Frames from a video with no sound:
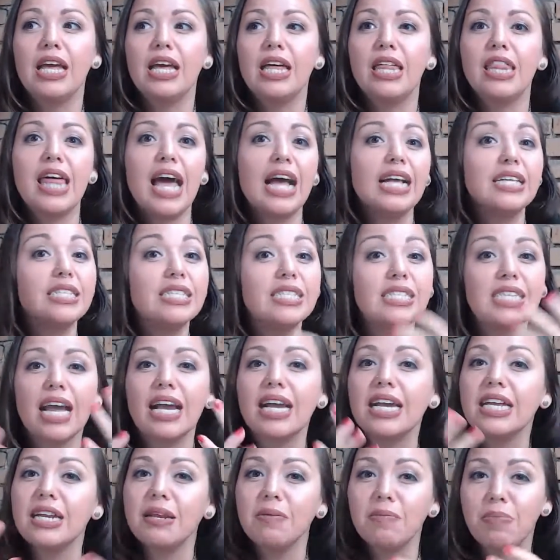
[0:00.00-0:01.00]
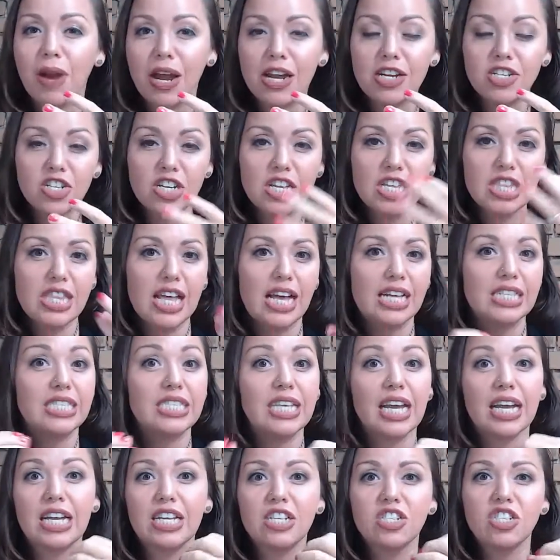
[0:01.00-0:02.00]
That second impression, that
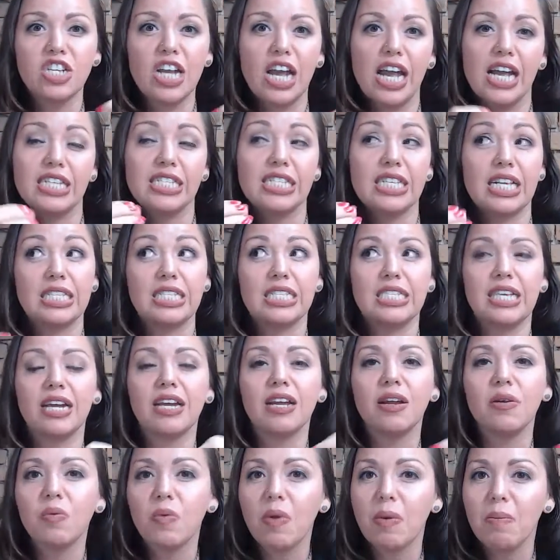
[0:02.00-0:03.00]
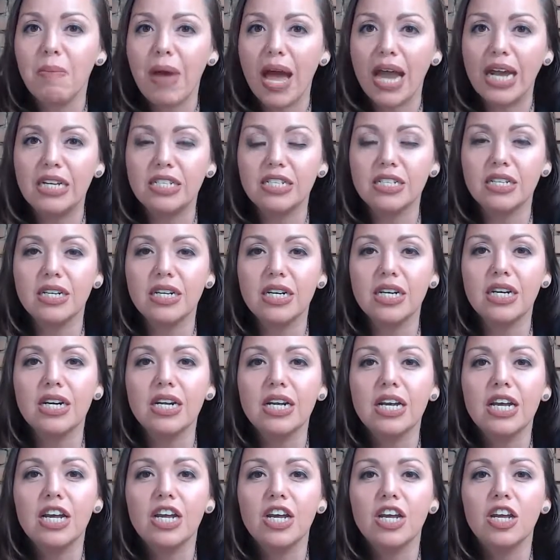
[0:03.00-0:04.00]
second chance, that second reminder,
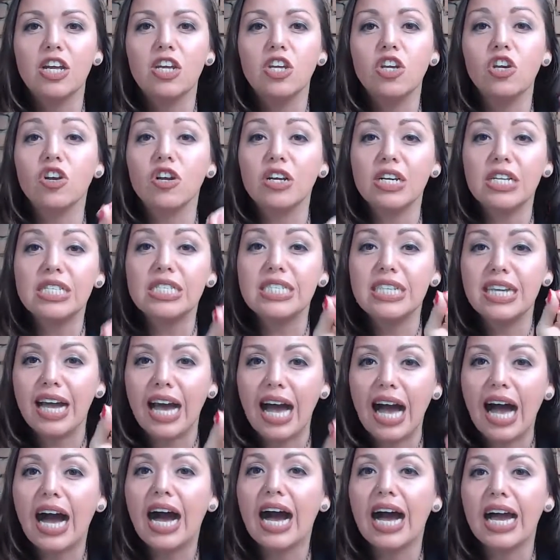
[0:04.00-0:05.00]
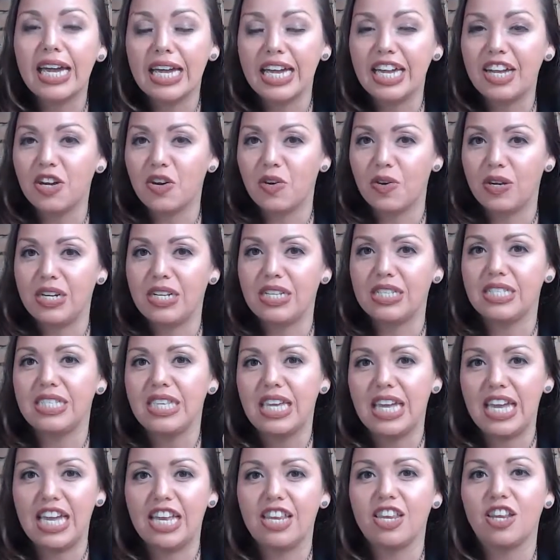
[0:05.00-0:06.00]
you're going to see a high increase
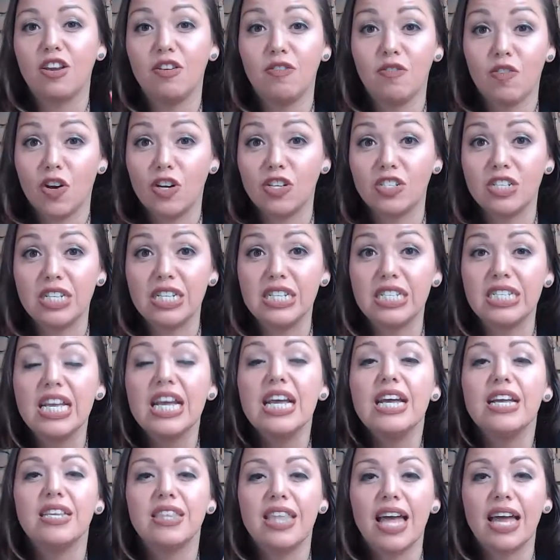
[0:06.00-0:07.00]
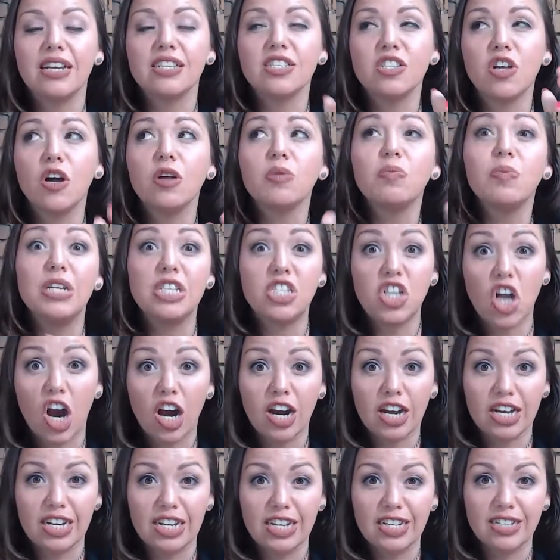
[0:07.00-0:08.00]
in conversions. That is called
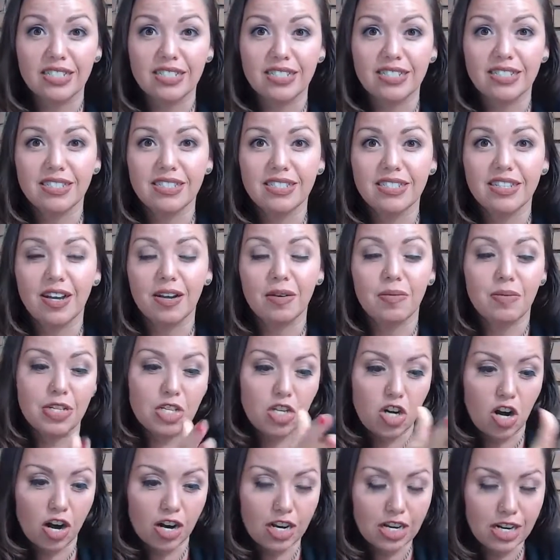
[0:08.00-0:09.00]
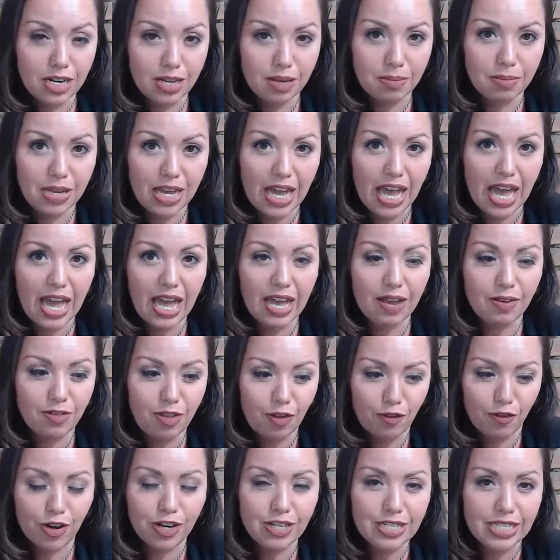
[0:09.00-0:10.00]
retargeting. All right, we targeted them again. It was the
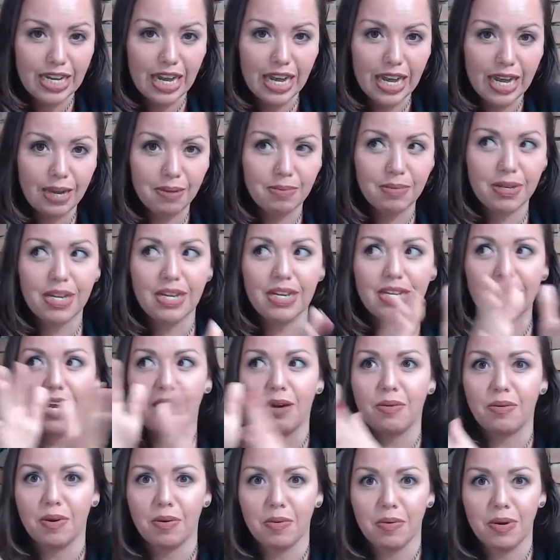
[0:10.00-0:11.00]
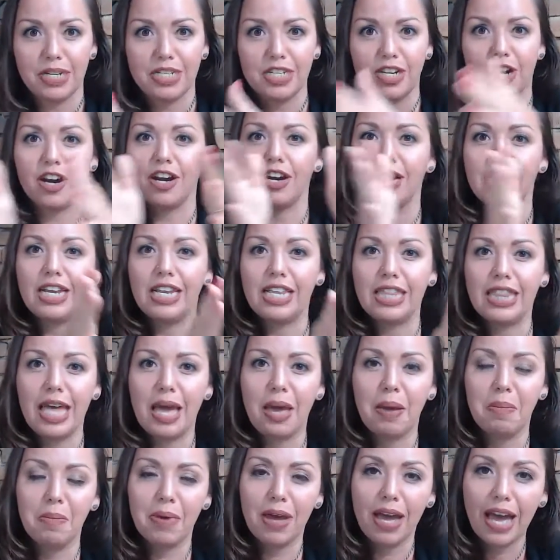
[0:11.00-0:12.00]
first time. Now we're retargeting
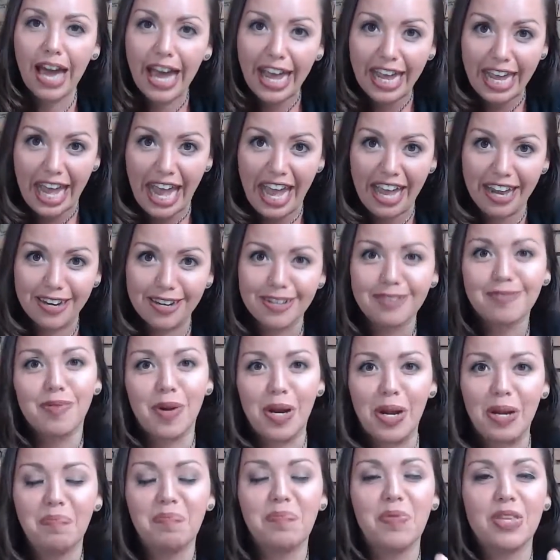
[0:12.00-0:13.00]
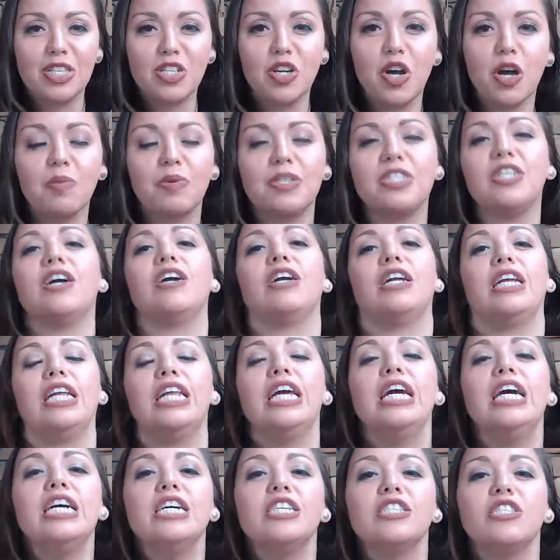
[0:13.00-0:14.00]
them again, right? It's called retargeting.
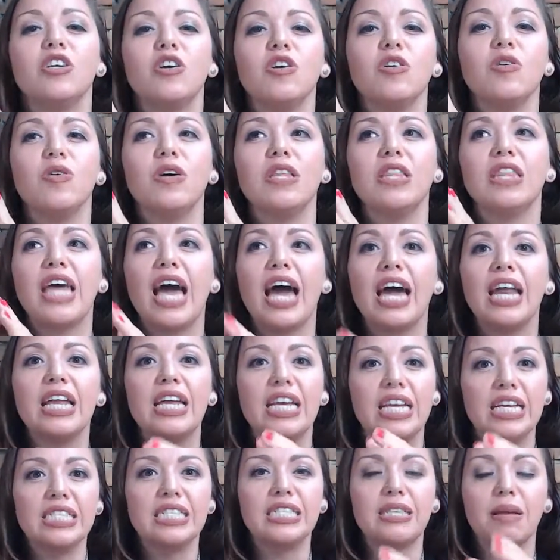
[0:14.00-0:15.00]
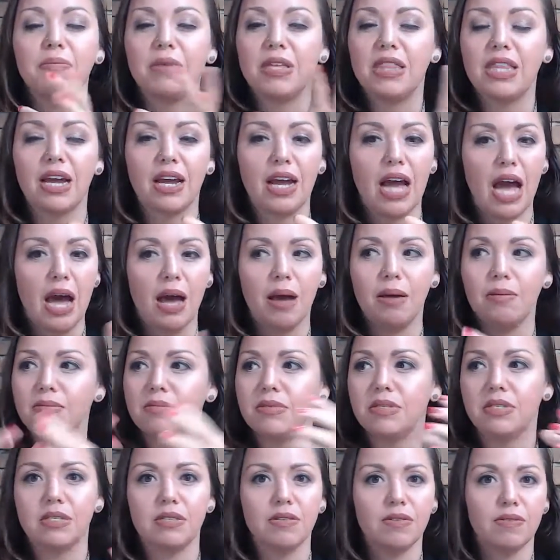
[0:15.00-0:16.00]
So that is something that
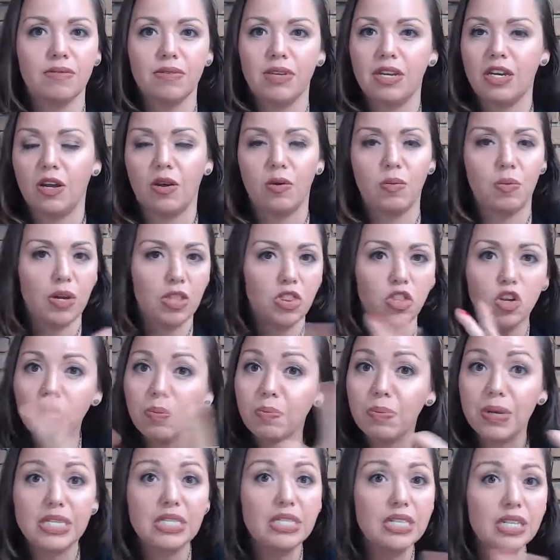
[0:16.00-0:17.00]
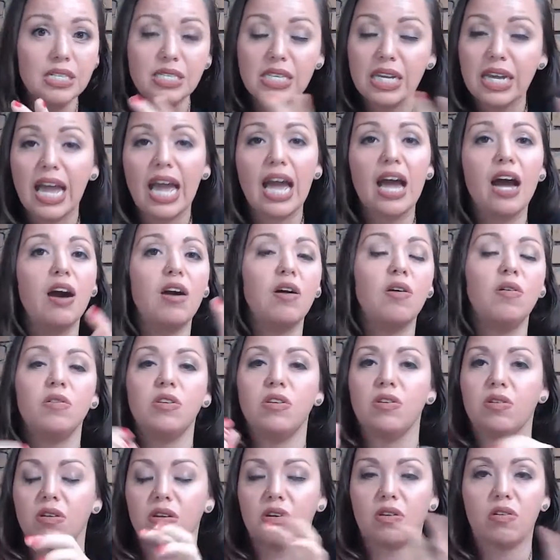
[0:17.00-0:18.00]
comes, with your business account.
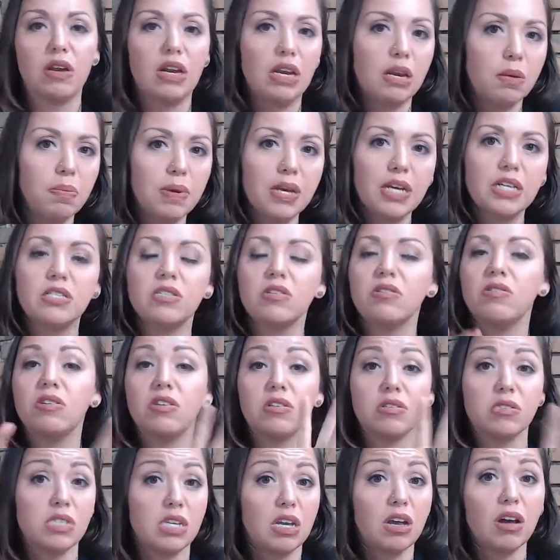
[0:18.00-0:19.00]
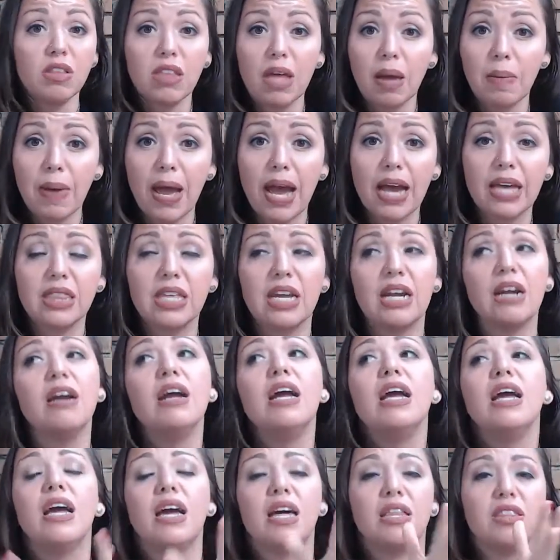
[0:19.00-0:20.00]
You can create a pixel. You'll see all that back there.
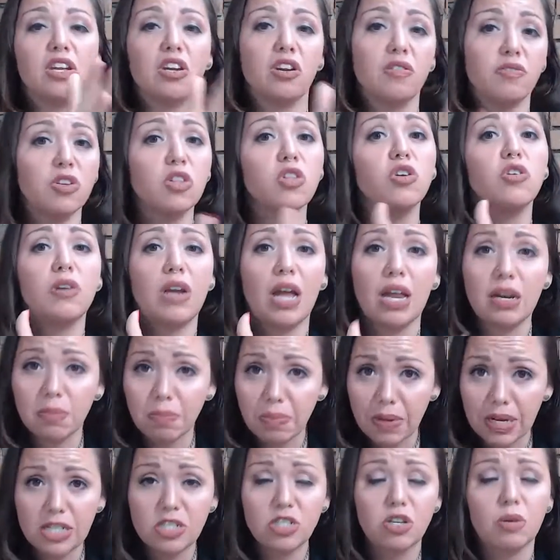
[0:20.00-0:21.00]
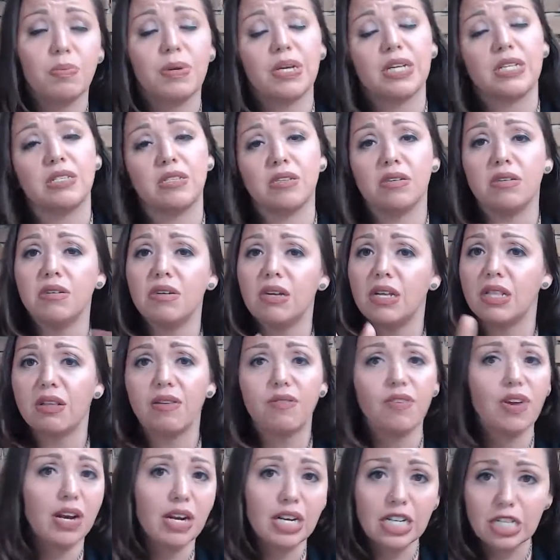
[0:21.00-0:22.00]
And then you have to learn how to place your pixel in the
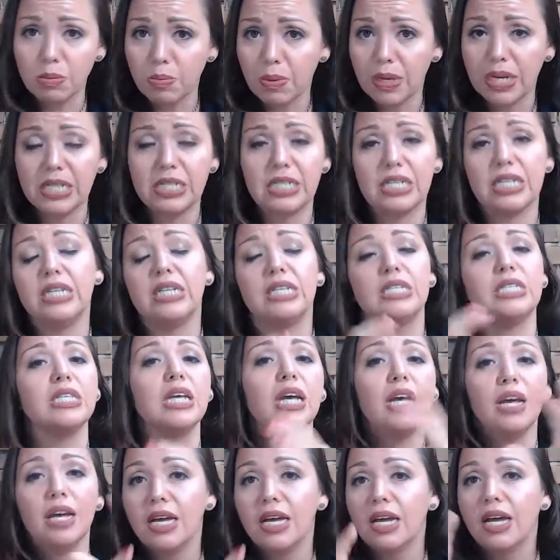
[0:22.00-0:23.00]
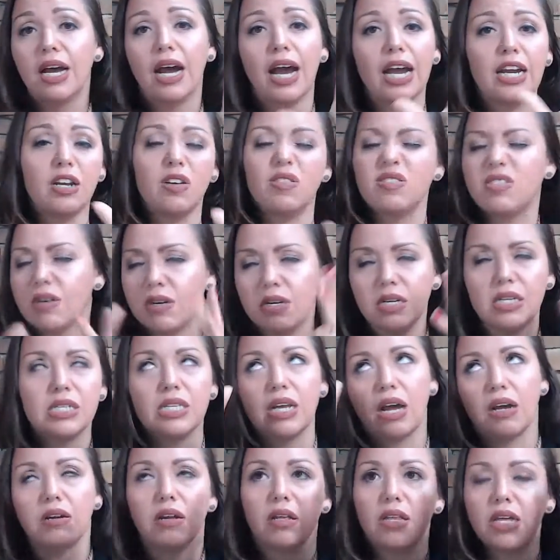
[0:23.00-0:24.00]
various places. I know it's starting to
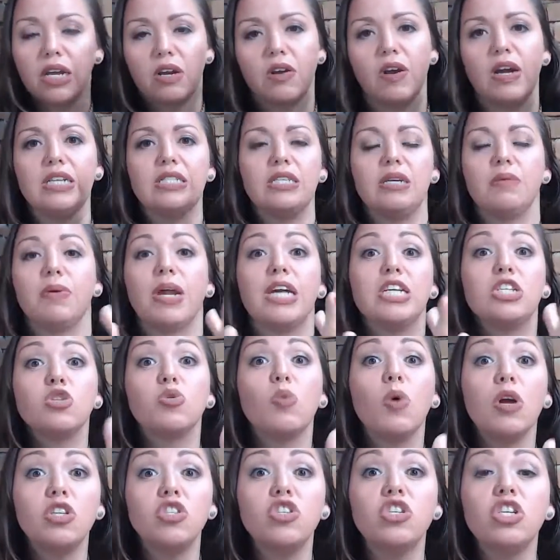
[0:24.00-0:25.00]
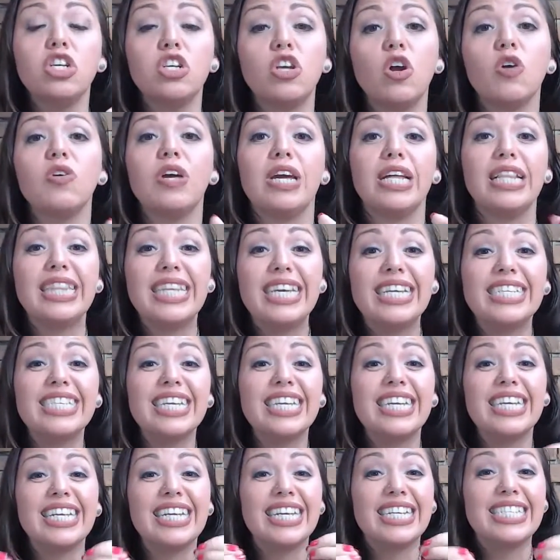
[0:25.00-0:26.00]
sound all like crazy, but I just want you to know at least that
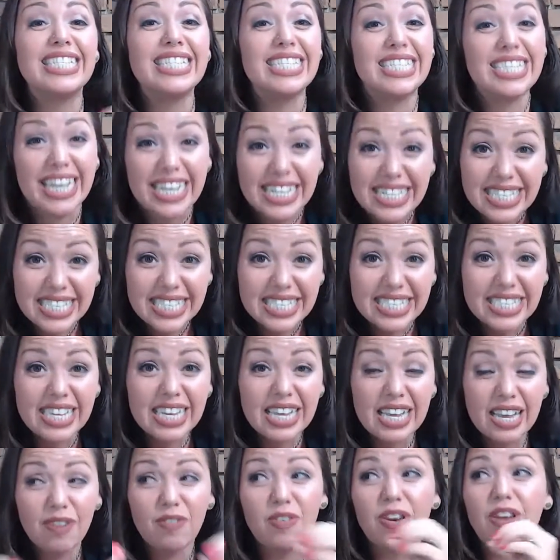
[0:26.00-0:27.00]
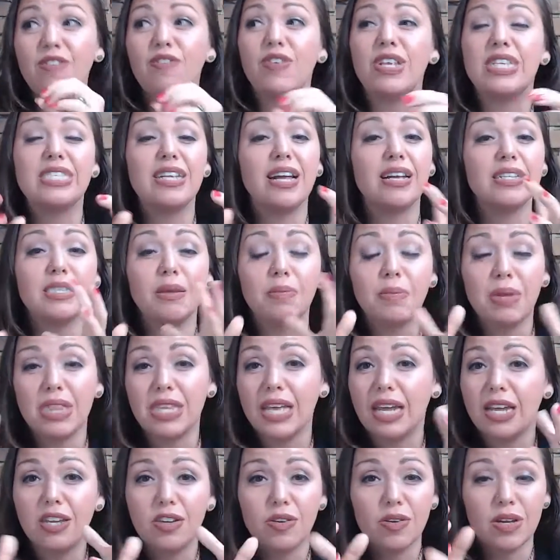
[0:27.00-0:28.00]
it exists, even if it's not something
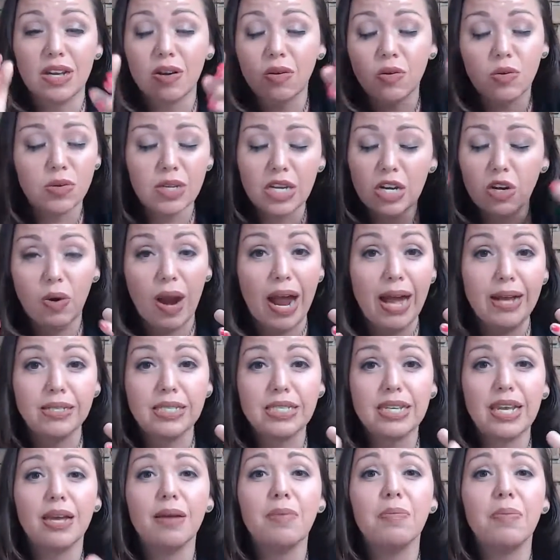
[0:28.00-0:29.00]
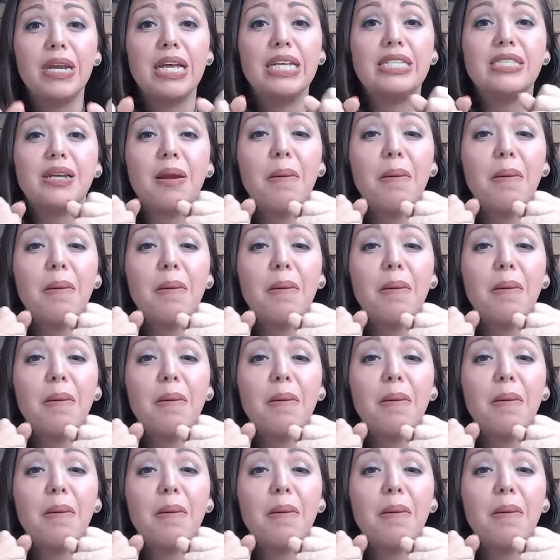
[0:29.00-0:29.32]
that you can totally grasp yet, but it's an